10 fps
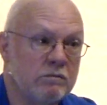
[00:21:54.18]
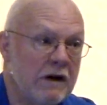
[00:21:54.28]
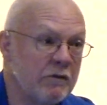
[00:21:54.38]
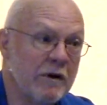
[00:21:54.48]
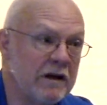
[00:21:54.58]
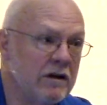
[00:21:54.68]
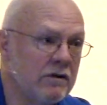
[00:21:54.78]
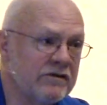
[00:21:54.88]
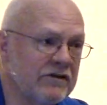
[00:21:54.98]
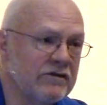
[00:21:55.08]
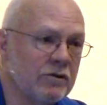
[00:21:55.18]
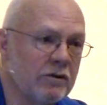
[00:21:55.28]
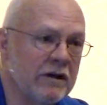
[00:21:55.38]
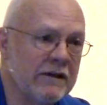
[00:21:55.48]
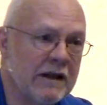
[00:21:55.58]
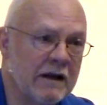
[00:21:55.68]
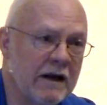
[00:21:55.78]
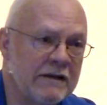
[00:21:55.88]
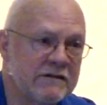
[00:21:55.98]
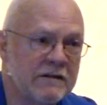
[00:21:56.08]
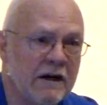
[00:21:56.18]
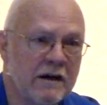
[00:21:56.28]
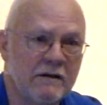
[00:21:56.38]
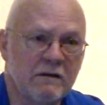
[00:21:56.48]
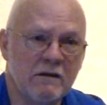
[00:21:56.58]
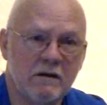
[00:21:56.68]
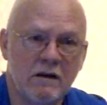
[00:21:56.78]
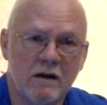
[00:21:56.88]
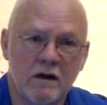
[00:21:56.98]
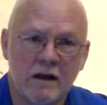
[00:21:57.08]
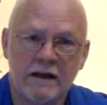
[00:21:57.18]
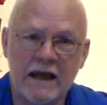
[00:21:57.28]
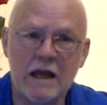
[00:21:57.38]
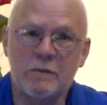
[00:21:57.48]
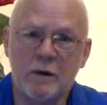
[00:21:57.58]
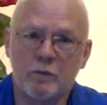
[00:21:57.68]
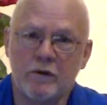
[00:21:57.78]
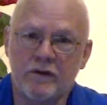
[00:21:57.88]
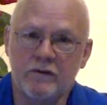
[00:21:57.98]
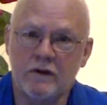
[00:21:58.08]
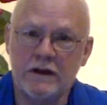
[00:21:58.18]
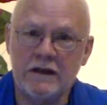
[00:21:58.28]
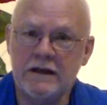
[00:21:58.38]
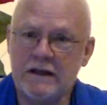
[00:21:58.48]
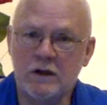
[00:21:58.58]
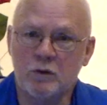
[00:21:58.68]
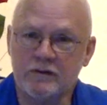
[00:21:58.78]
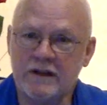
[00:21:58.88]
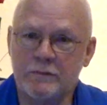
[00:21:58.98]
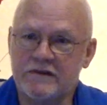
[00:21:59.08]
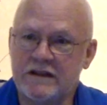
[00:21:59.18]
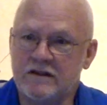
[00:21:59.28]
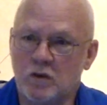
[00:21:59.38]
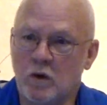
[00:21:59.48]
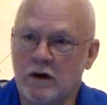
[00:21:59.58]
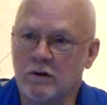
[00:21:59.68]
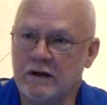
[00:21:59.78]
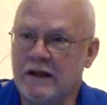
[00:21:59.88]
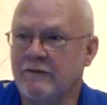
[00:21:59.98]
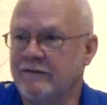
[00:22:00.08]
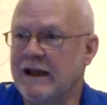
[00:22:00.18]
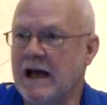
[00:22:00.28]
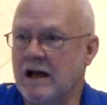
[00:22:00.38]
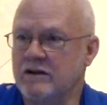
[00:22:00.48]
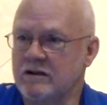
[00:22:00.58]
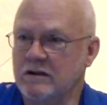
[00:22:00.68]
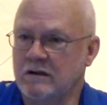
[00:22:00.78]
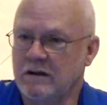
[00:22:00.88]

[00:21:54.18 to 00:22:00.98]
Everybody knows the story that Einstein came up with E equals mc squared in a flash.